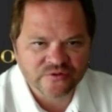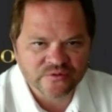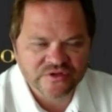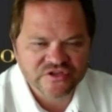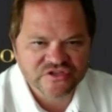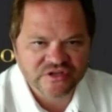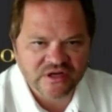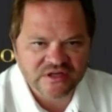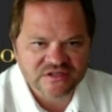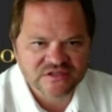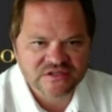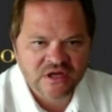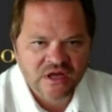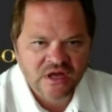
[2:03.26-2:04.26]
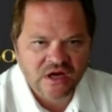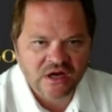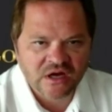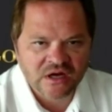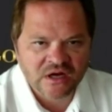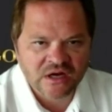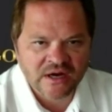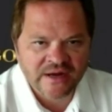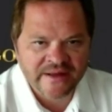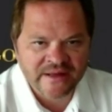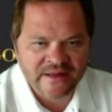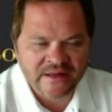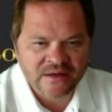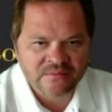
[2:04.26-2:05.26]
to discuss. I
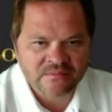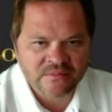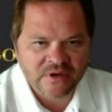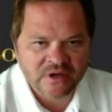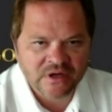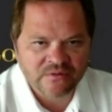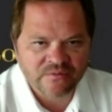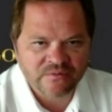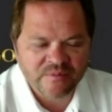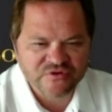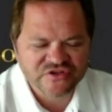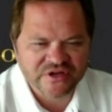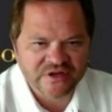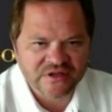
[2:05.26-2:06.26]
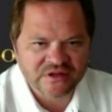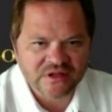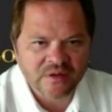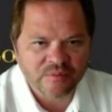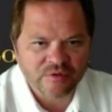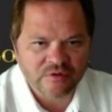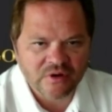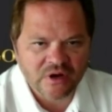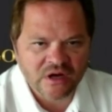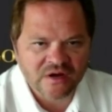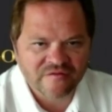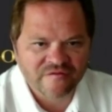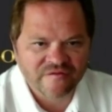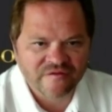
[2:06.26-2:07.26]
am representing a number
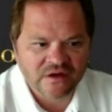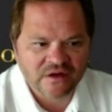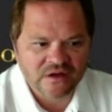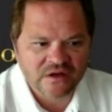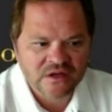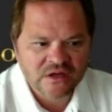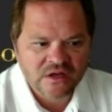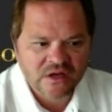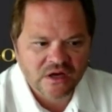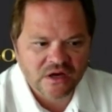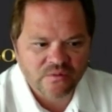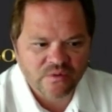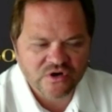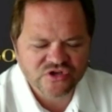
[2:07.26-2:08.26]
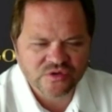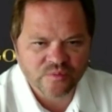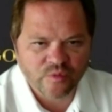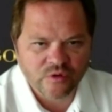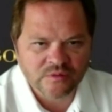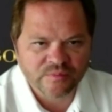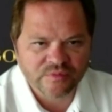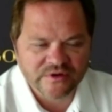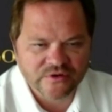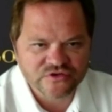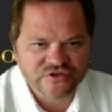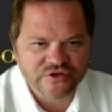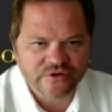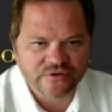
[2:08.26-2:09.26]
of Russian-born
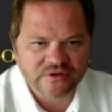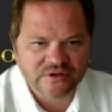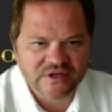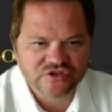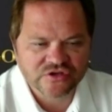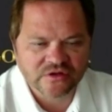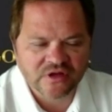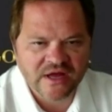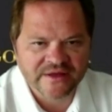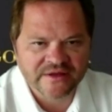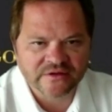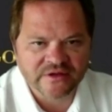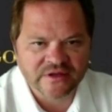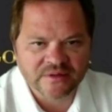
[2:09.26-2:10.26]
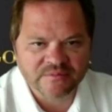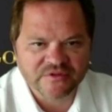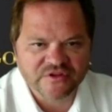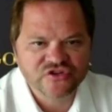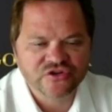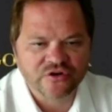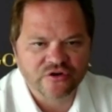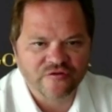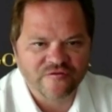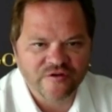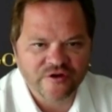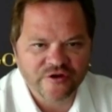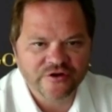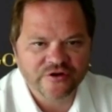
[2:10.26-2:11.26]
players here in National Hockey League. These are
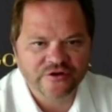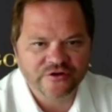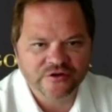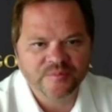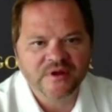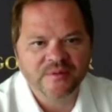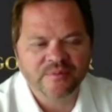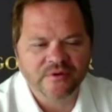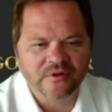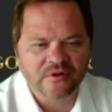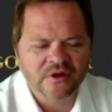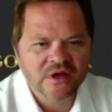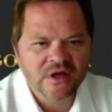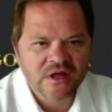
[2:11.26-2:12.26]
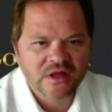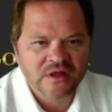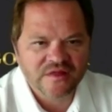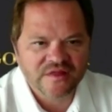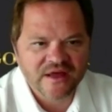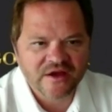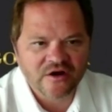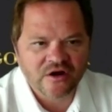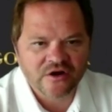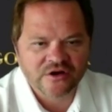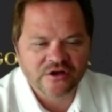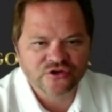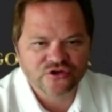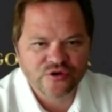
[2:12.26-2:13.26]
very good people. They
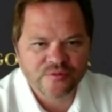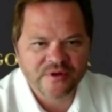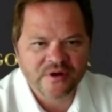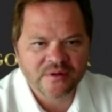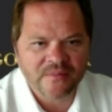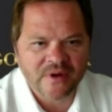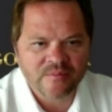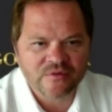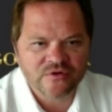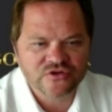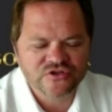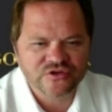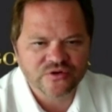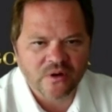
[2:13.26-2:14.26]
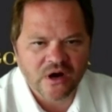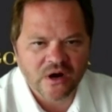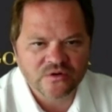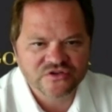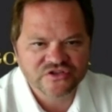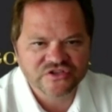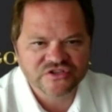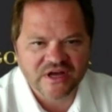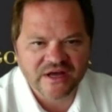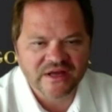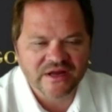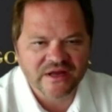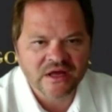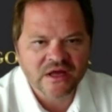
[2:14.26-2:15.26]
are contributing members to our
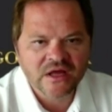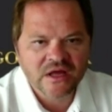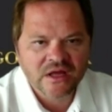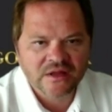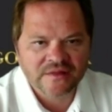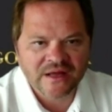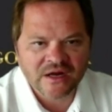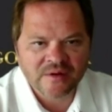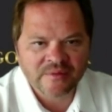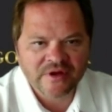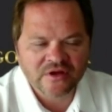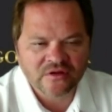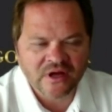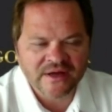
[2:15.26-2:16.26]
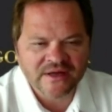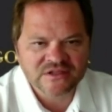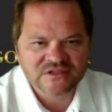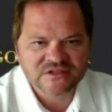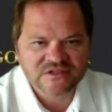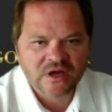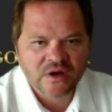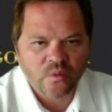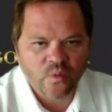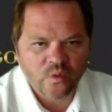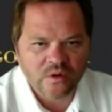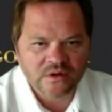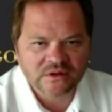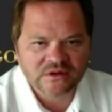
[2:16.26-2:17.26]
society. None of my clients
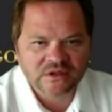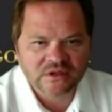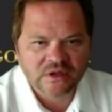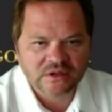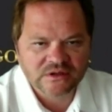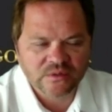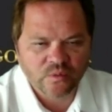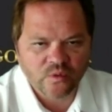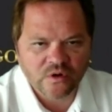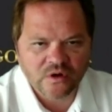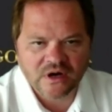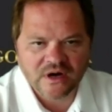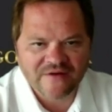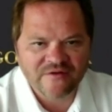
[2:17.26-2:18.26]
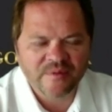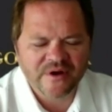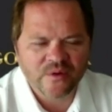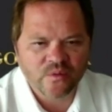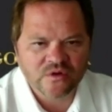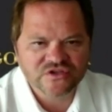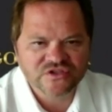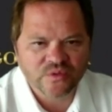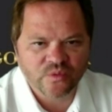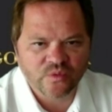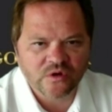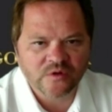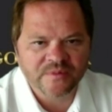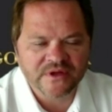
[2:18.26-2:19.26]
want the war. Everybody wants the
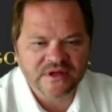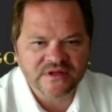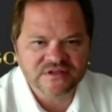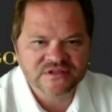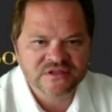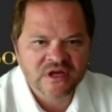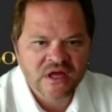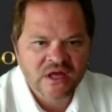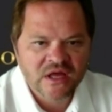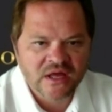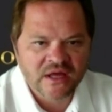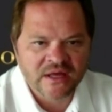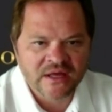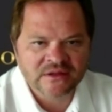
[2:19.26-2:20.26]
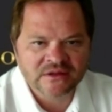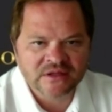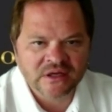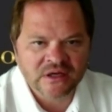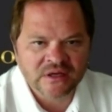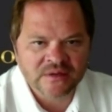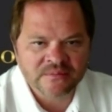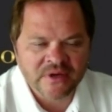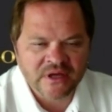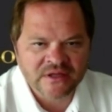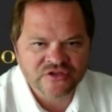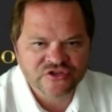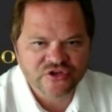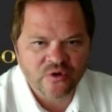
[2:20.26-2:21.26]
world peace. And
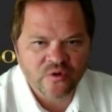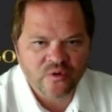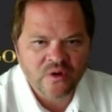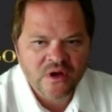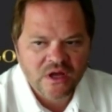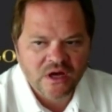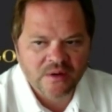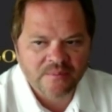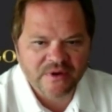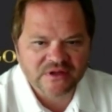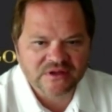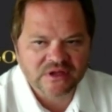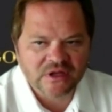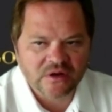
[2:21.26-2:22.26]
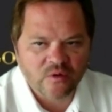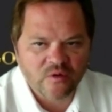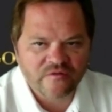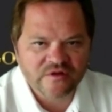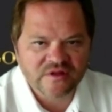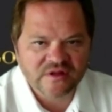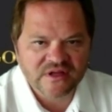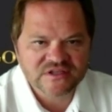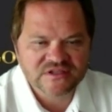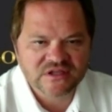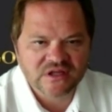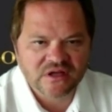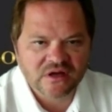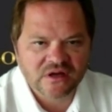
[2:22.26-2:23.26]
over the
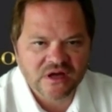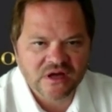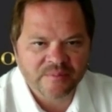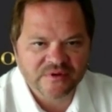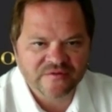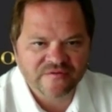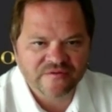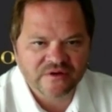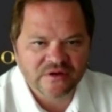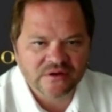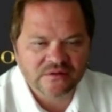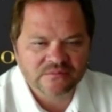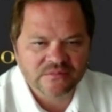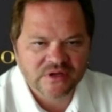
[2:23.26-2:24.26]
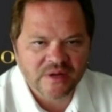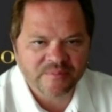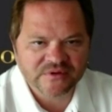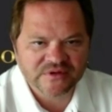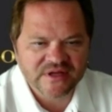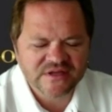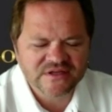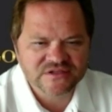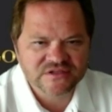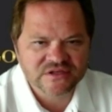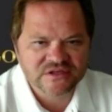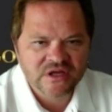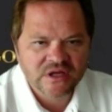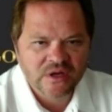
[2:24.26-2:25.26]
last couple of
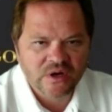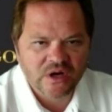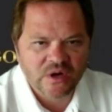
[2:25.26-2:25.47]
days,